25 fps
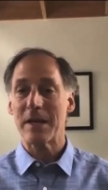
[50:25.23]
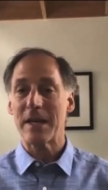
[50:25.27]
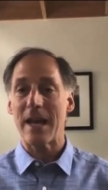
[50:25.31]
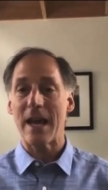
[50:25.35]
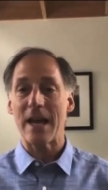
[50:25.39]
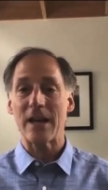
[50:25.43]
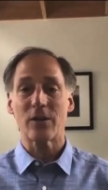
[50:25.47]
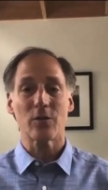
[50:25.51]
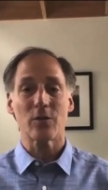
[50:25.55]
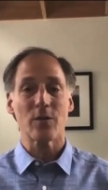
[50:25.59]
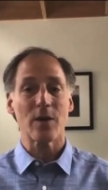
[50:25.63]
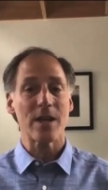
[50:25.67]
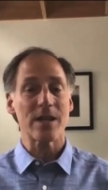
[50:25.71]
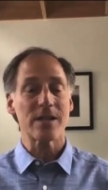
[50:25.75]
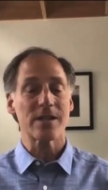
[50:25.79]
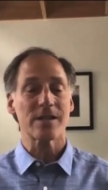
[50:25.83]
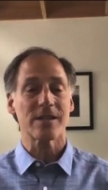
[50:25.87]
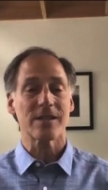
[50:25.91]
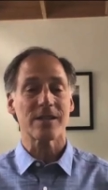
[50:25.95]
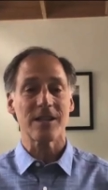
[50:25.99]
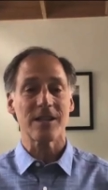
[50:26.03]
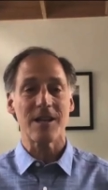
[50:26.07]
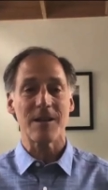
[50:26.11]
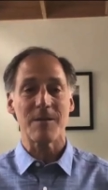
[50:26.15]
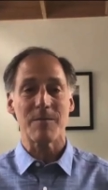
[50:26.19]
Get great
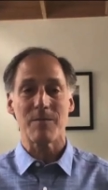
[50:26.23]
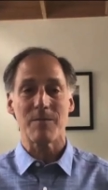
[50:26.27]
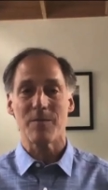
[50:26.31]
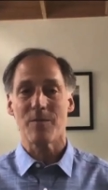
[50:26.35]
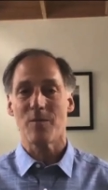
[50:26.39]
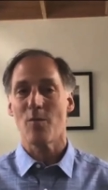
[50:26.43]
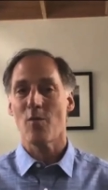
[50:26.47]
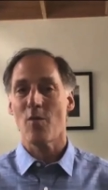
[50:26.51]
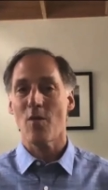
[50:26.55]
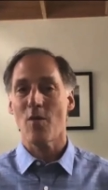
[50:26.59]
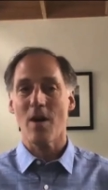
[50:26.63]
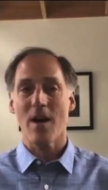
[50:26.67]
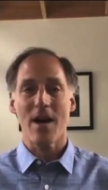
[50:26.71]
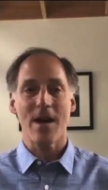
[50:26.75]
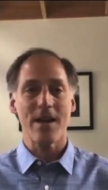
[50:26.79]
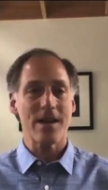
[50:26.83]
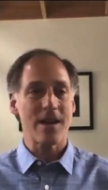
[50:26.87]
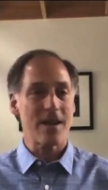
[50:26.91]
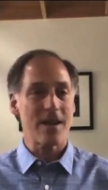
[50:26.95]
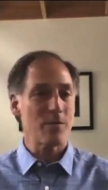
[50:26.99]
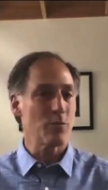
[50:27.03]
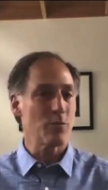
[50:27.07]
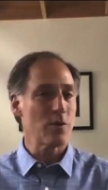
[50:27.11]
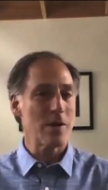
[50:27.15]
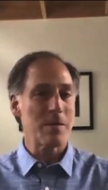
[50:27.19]
sleep. Why?
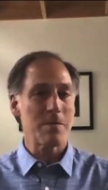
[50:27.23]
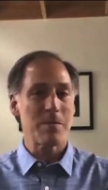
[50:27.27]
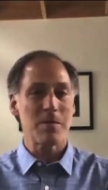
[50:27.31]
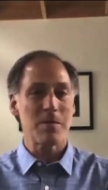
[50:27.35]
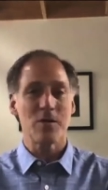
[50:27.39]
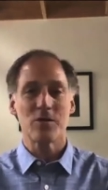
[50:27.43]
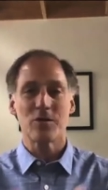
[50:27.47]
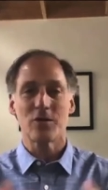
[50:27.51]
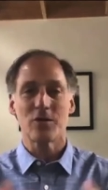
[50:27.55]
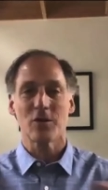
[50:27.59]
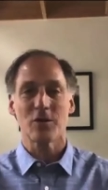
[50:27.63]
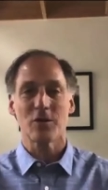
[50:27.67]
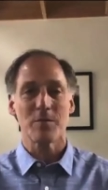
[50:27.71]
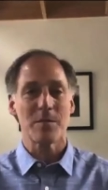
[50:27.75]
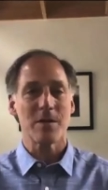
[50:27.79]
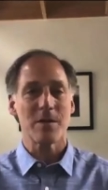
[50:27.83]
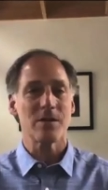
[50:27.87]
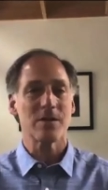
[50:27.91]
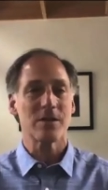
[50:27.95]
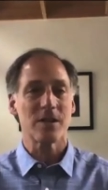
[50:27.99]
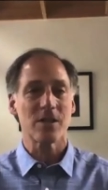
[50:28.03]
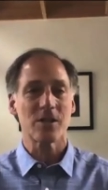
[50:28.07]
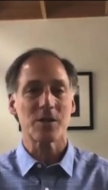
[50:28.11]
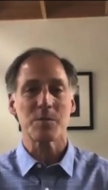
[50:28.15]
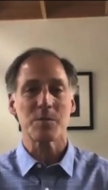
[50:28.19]
It reboots your immune
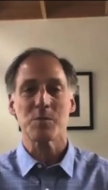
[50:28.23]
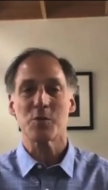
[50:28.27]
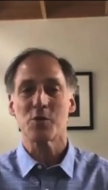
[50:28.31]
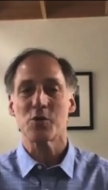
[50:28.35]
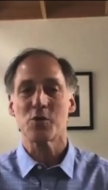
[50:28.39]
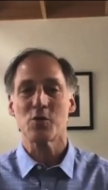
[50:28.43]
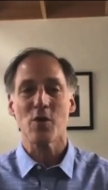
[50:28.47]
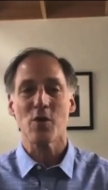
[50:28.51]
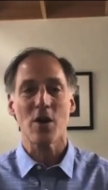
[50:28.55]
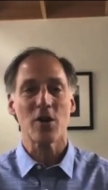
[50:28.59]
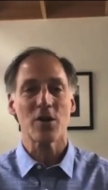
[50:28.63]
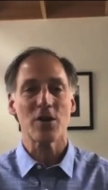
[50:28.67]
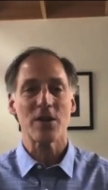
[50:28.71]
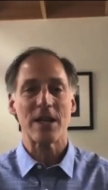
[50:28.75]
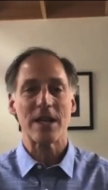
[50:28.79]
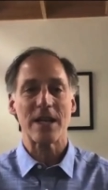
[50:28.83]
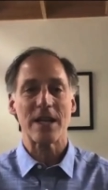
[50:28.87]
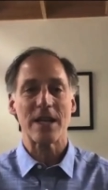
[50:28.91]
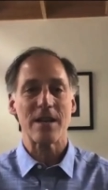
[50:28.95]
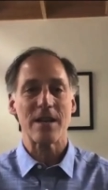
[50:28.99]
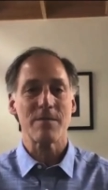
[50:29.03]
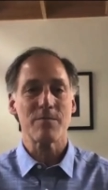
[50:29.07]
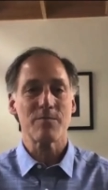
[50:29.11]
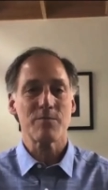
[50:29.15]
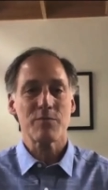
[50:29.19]
system stronger than
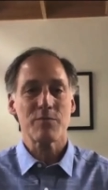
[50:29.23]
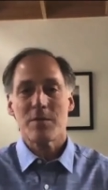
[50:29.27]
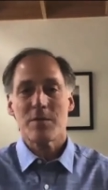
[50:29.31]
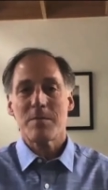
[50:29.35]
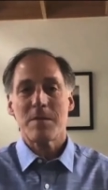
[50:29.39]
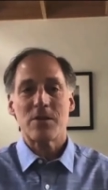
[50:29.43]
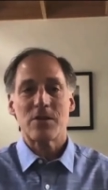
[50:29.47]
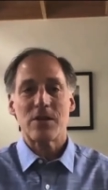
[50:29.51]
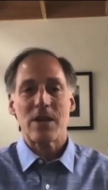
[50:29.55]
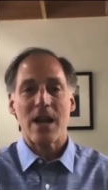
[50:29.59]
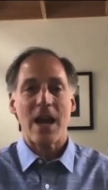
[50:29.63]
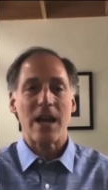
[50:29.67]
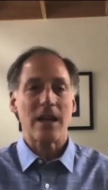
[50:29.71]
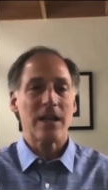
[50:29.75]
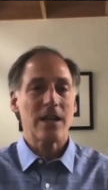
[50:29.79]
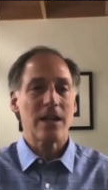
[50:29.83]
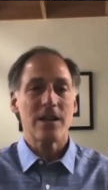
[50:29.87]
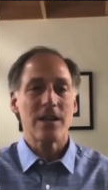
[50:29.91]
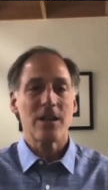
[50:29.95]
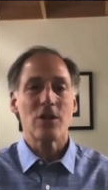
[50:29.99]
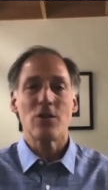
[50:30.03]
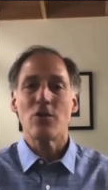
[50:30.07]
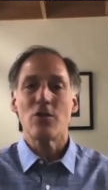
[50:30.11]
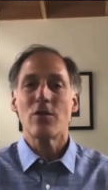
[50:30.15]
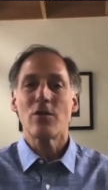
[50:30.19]
pretty much
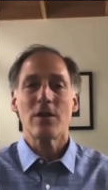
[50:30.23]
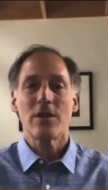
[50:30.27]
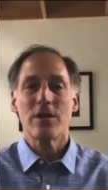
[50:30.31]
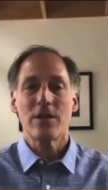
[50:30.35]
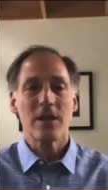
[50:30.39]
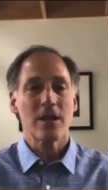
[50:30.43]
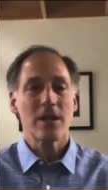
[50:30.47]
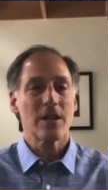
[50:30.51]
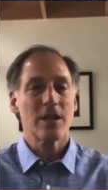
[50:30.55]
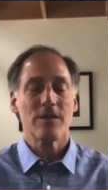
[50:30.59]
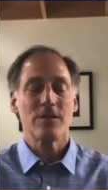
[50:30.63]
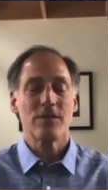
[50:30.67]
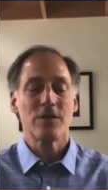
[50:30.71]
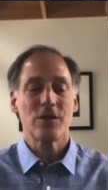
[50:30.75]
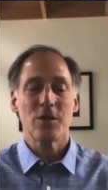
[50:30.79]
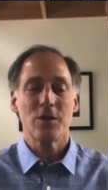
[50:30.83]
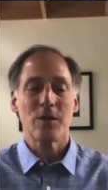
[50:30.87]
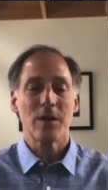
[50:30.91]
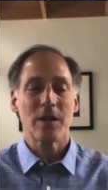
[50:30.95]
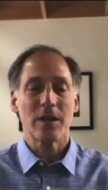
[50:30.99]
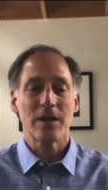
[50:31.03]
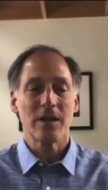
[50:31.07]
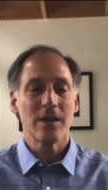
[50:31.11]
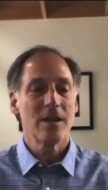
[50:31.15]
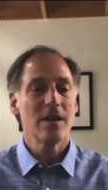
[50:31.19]
anything you could think of
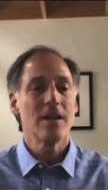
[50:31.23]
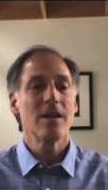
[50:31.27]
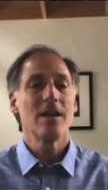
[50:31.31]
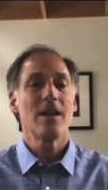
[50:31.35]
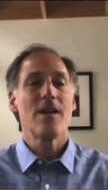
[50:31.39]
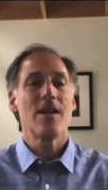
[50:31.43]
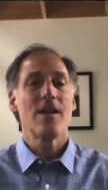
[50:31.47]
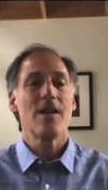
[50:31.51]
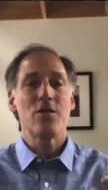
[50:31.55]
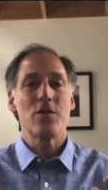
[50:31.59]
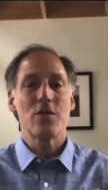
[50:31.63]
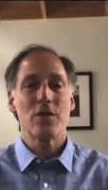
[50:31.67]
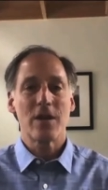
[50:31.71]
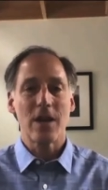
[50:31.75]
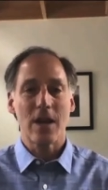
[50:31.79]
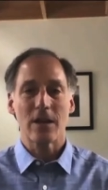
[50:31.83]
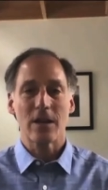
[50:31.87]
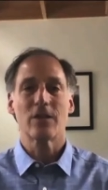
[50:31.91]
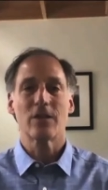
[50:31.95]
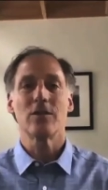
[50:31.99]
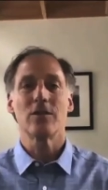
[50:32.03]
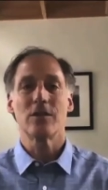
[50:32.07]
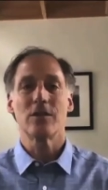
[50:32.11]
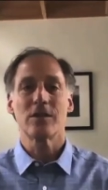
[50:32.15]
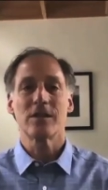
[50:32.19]
doing if you
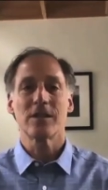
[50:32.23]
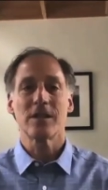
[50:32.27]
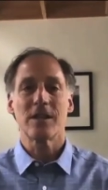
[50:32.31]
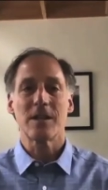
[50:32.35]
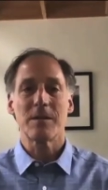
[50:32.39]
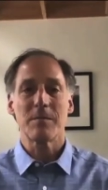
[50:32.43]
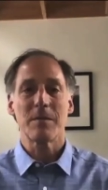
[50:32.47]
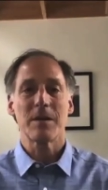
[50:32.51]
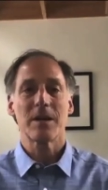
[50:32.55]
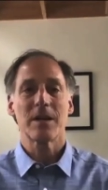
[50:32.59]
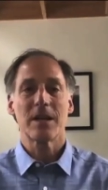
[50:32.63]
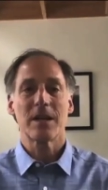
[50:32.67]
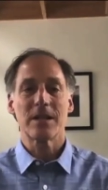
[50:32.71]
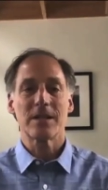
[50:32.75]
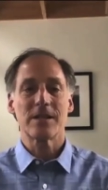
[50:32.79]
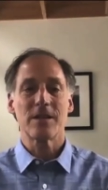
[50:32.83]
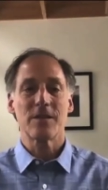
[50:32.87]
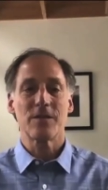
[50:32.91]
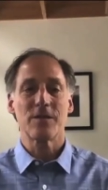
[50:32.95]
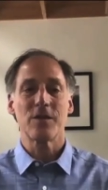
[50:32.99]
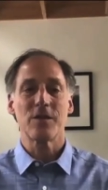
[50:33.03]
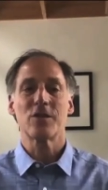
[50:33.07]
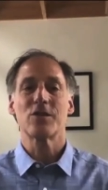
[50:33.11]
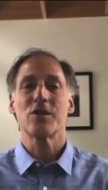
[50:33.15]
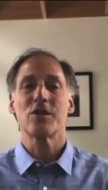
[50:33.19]
get good sleep, get
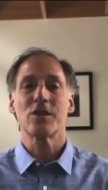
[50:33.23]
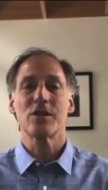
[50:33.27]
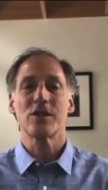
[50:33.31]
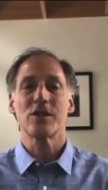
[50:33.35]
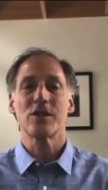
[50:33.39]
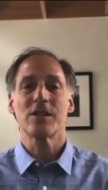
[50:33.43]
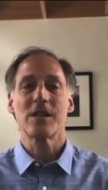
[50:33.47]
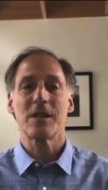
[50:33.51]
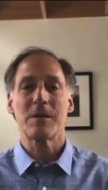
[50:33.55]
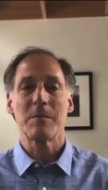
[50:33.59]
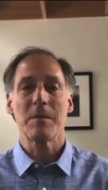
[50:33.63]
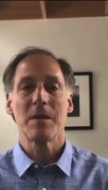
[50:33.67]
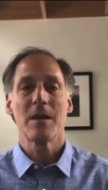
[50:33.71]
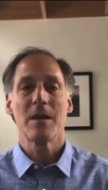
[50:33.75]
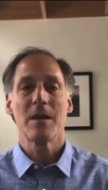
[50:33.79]
sufficient sleep.